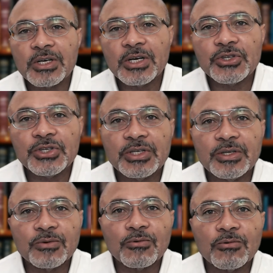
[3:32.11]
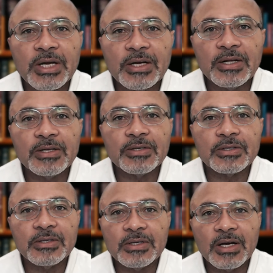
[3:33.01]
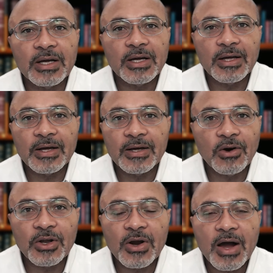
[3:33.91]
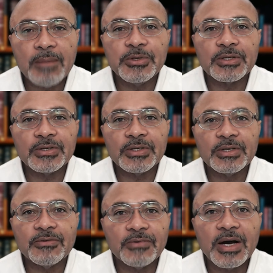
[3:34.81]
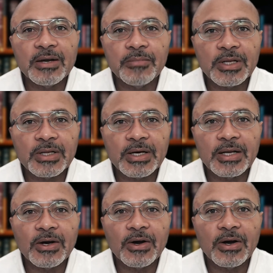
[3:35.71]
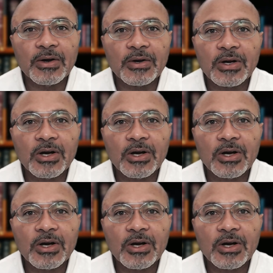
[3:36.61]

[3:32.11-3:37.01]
touching the rails and other objects in the environment that are